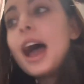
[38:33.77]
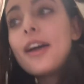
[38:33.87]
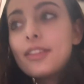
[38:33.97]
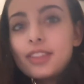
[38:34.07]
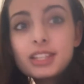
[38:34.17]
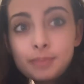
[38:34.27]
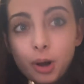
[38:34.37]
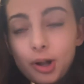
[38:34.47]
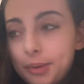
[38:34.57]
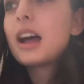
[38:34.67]
And then this
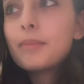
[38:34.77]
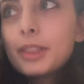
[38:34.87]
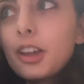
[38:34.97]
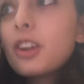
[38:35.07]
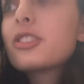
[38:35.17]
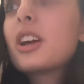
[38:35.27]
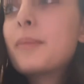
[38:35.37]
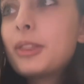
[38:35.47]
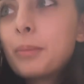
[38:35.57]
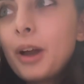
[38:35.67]
part, I've been the archer, I've
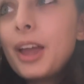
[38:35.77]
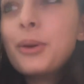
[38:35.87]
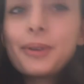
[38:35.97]
been the prey,